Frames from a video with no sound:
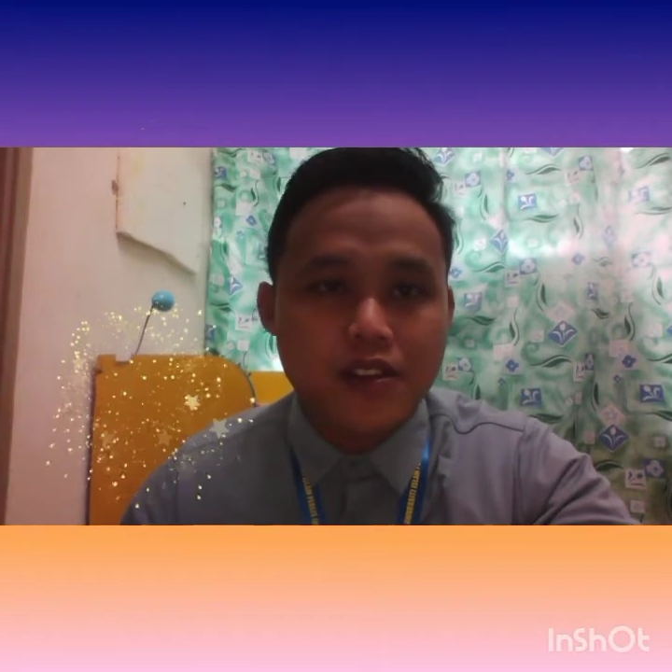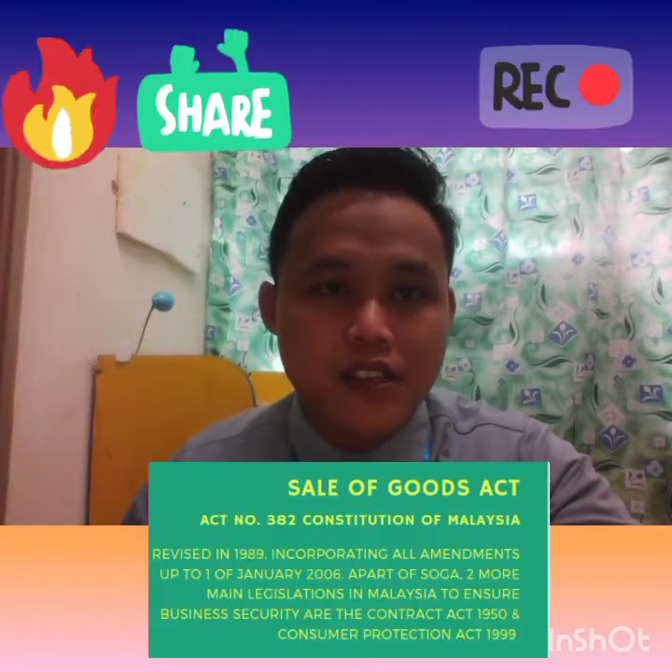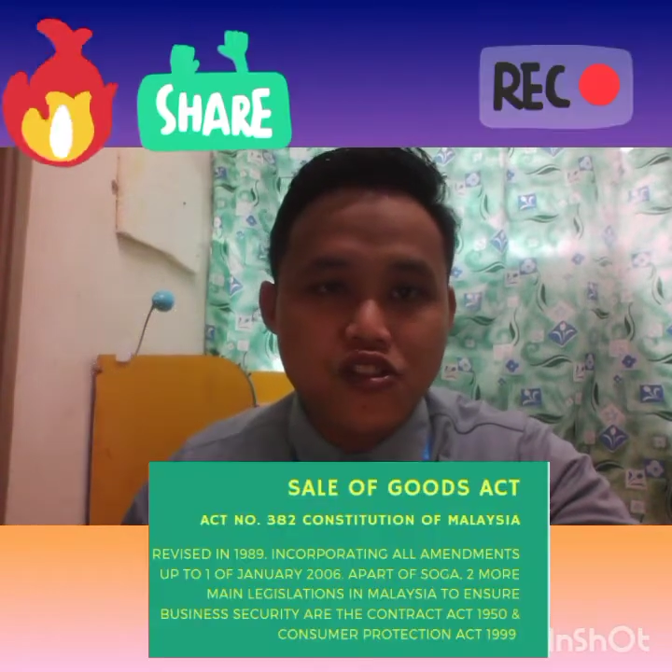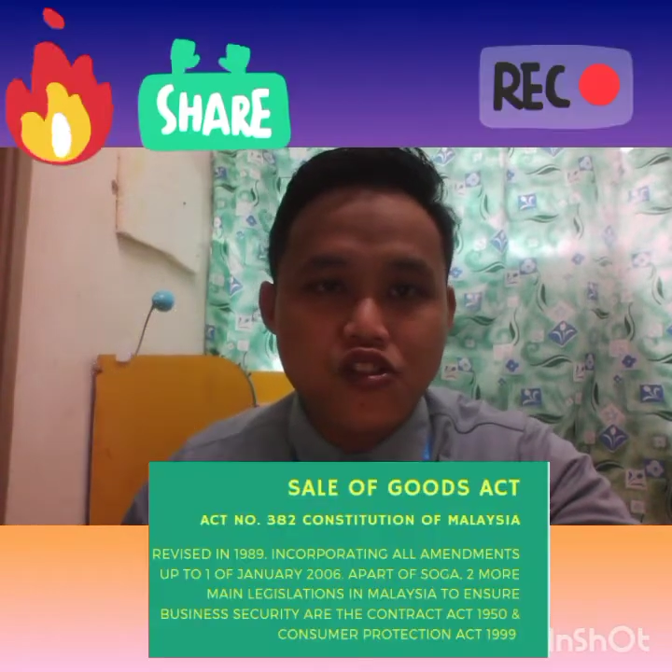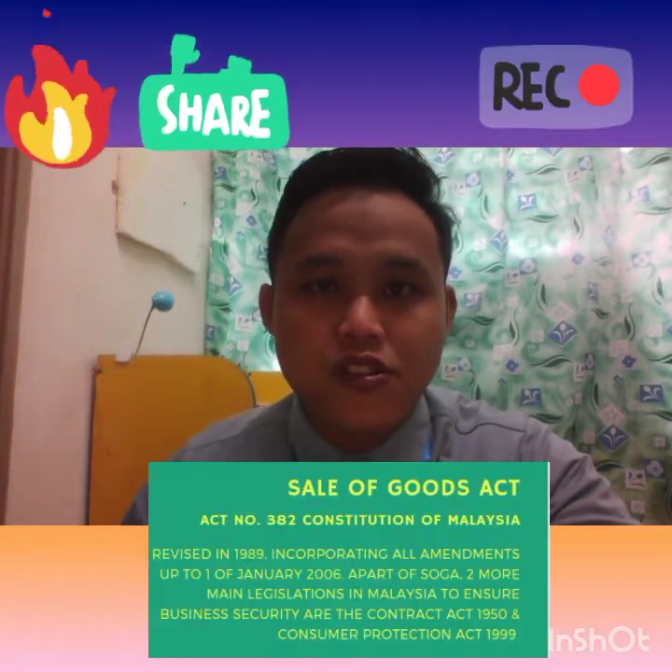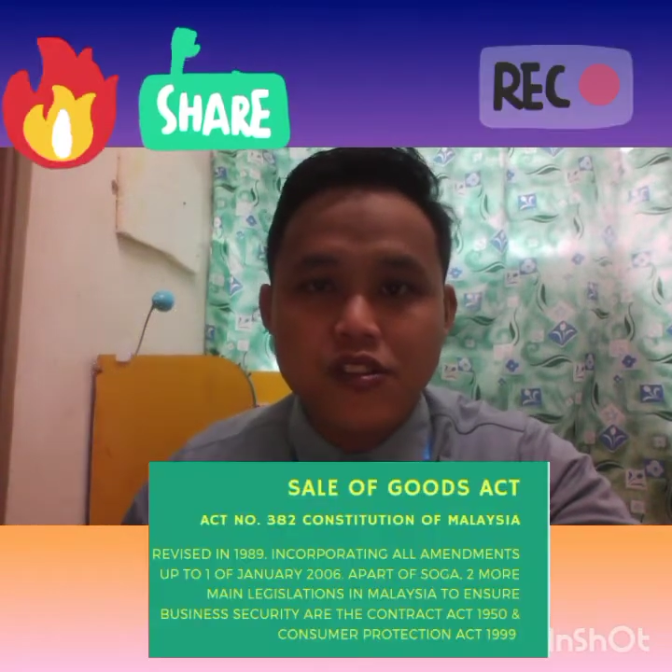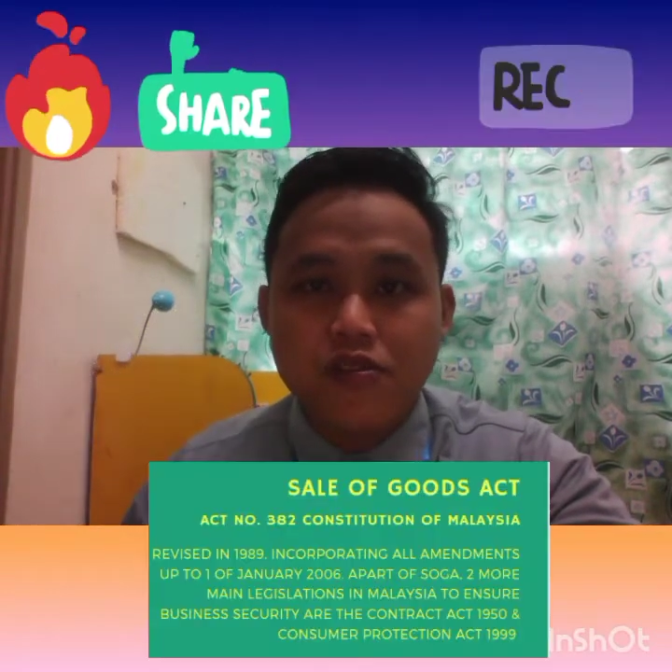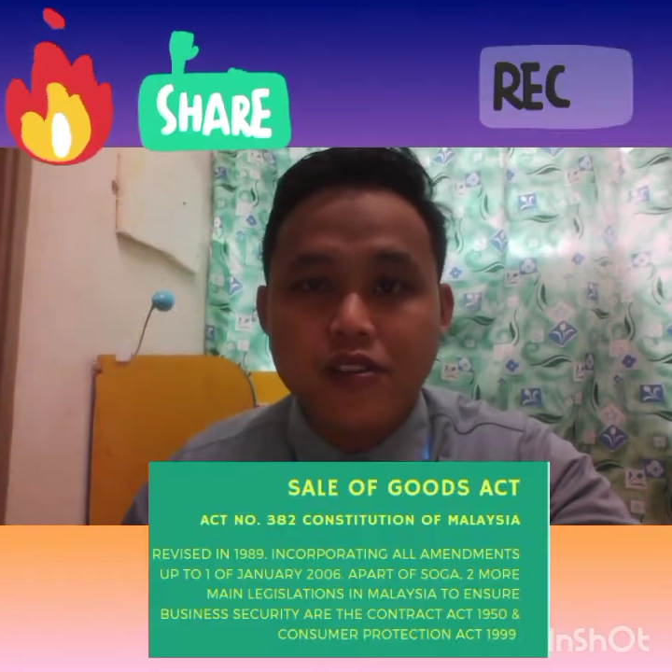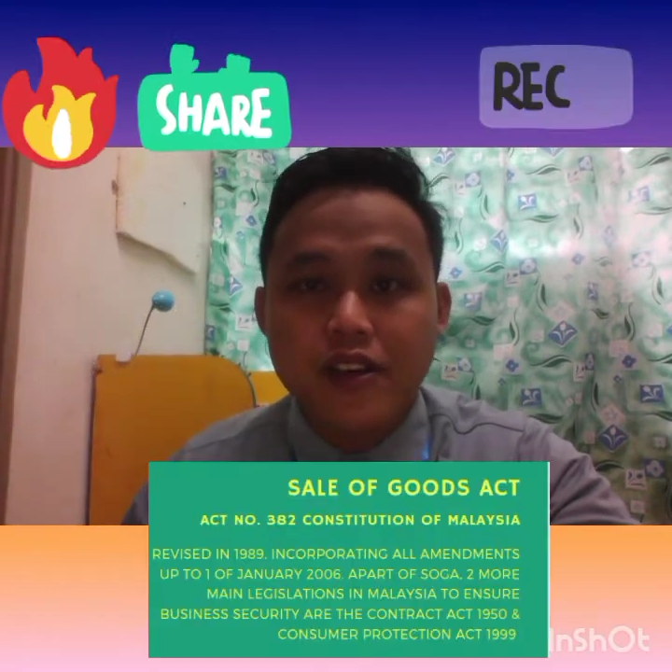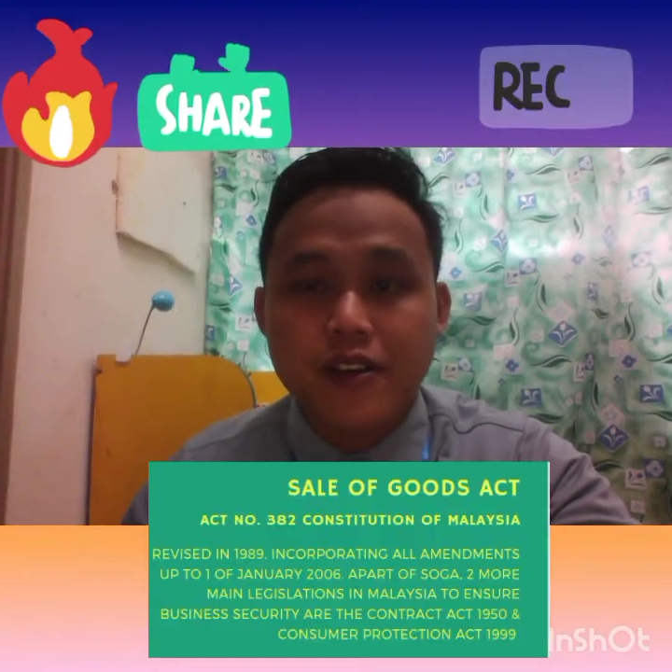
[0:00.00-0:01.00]
In short,
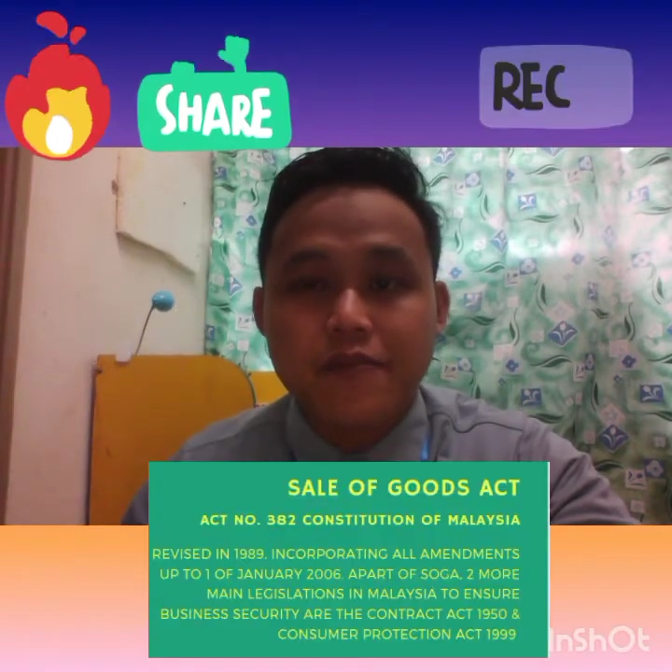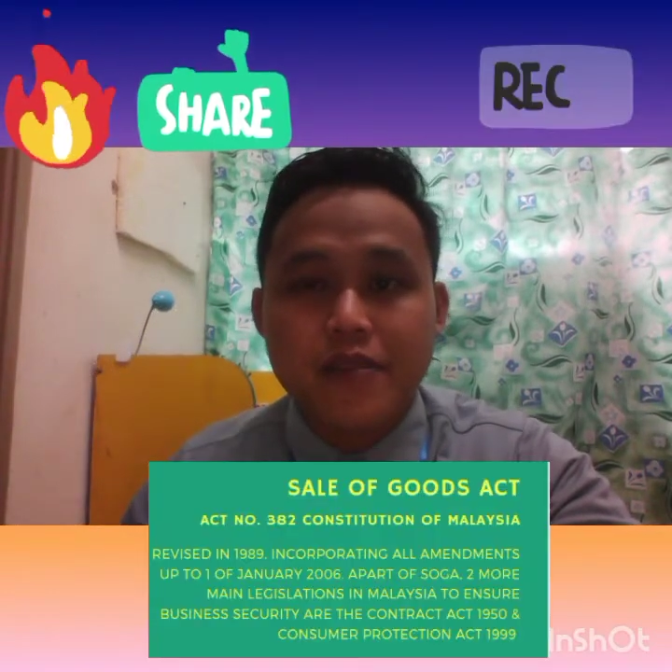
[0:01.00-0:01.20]
SOGA.